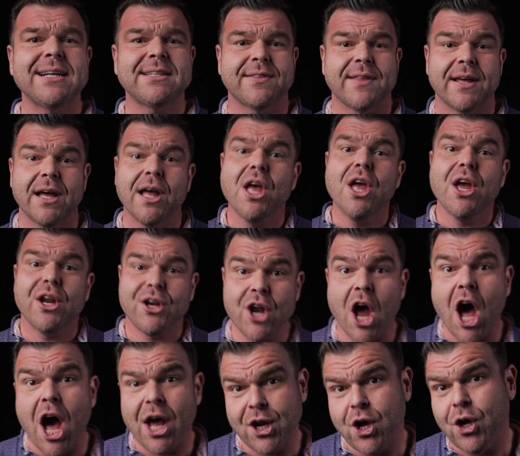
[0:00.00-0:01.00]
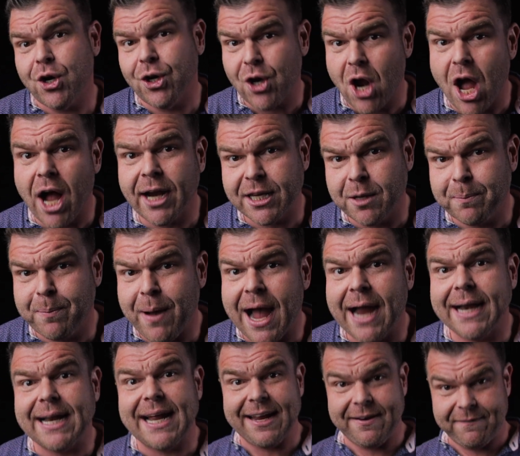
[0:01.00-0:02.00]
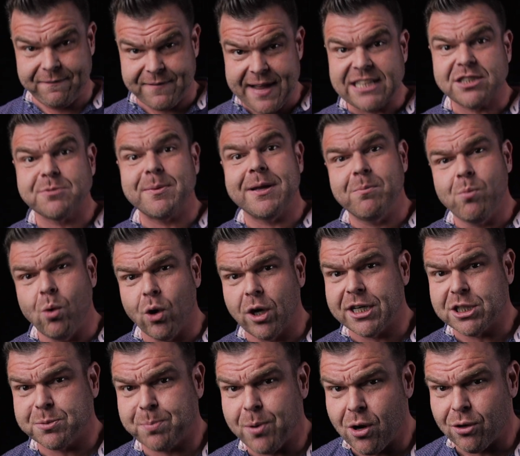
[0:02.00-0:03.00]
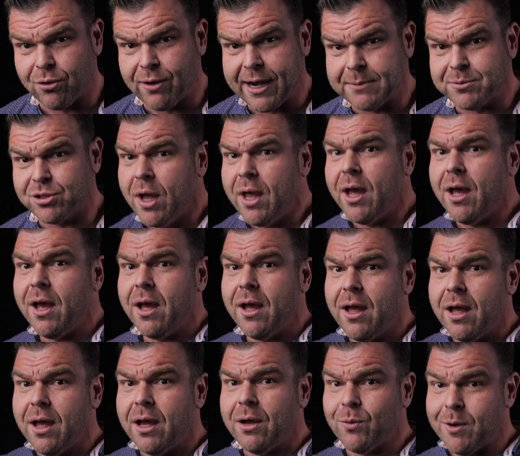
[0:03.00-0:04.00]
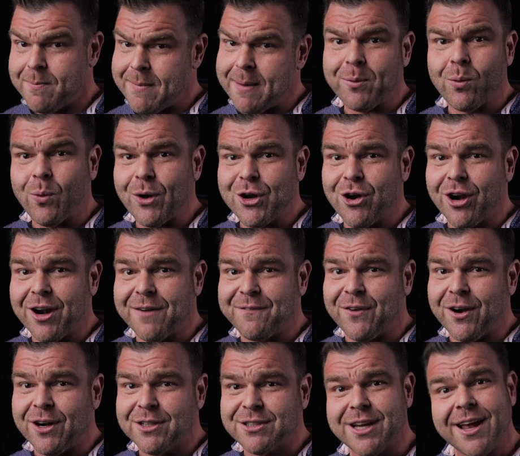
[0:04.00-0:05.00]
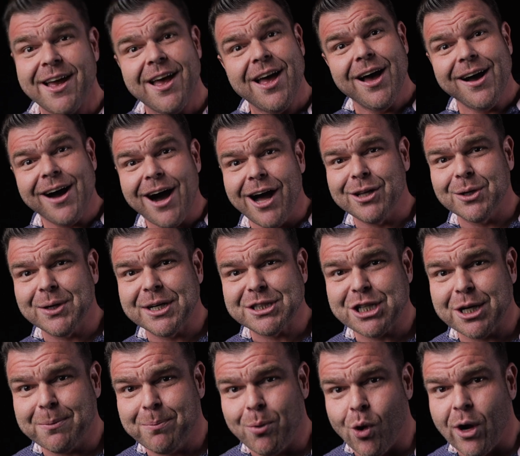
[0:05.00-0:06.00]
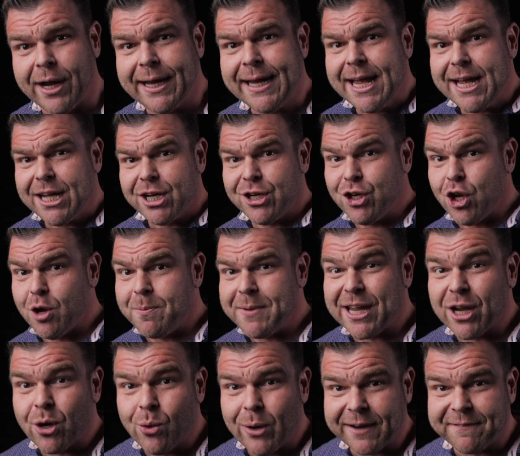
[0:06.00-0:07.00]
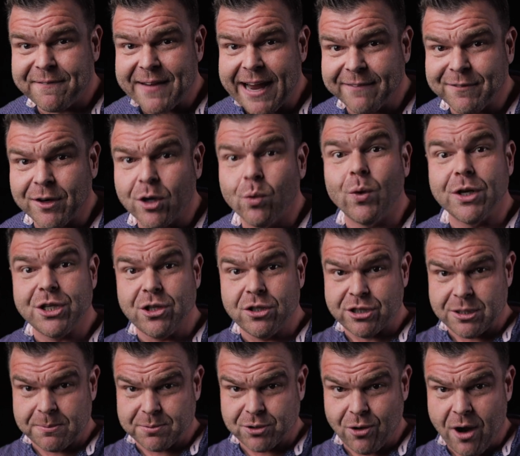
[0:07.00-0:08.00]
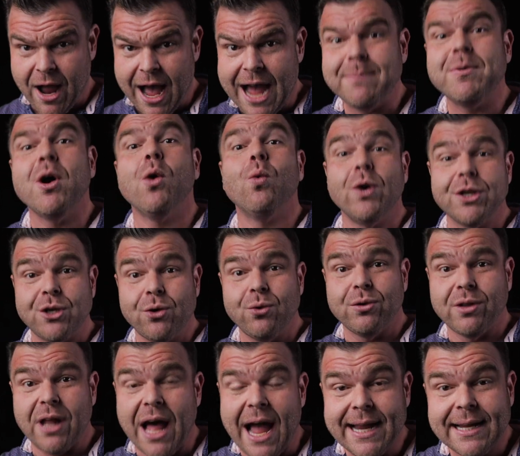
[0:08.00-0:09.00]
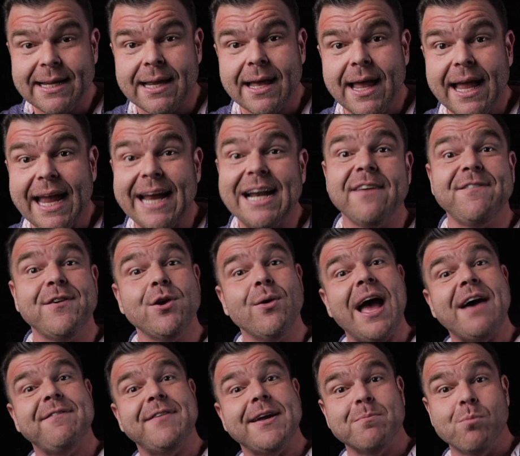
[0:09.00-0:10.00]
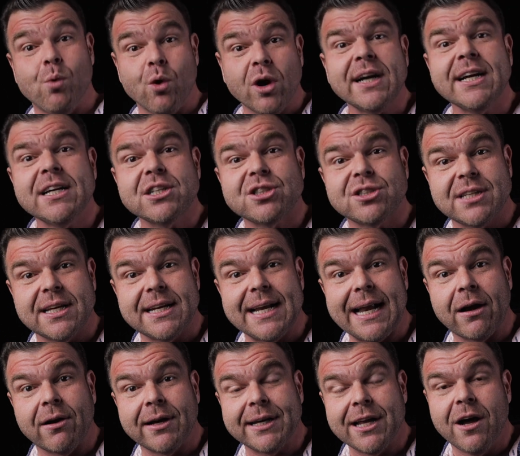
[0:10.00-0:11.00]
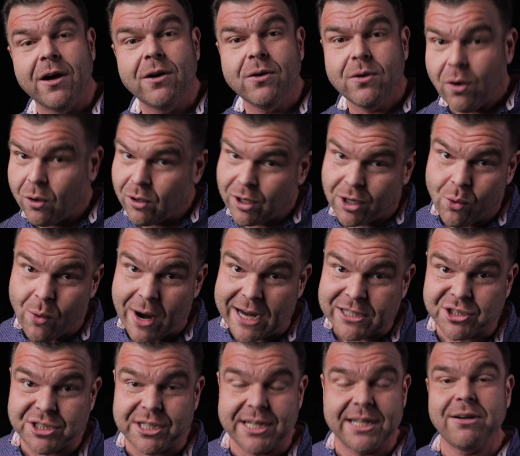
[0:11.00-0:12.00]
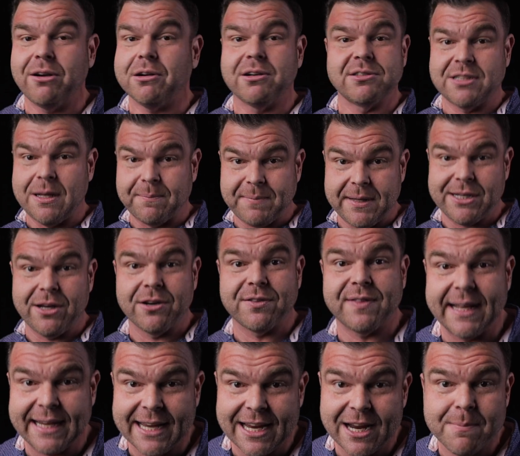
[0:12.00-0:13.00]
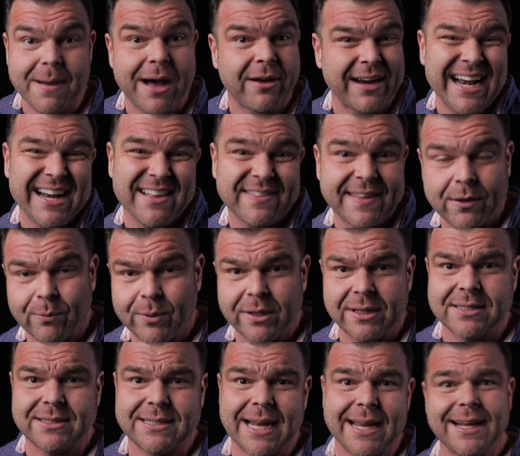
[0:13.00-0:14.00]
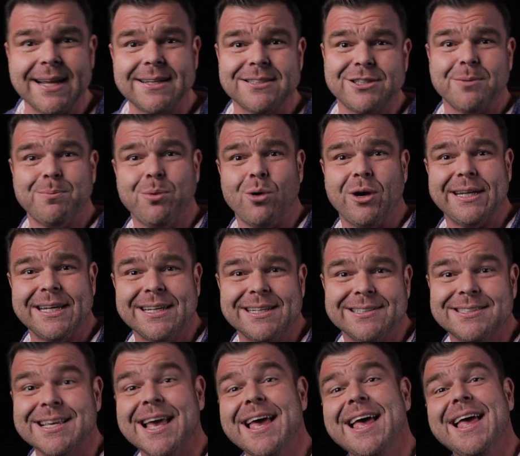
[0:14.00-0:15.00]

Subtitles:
to the non-owner occupied investment mortgage programs? Remember where you heard it first? Holler at your boy. Do me a quick favor. Will you subscribe? Will you like? And if you have a mortgage scenario or question or something you're thinking about, anything real estate, because your boy is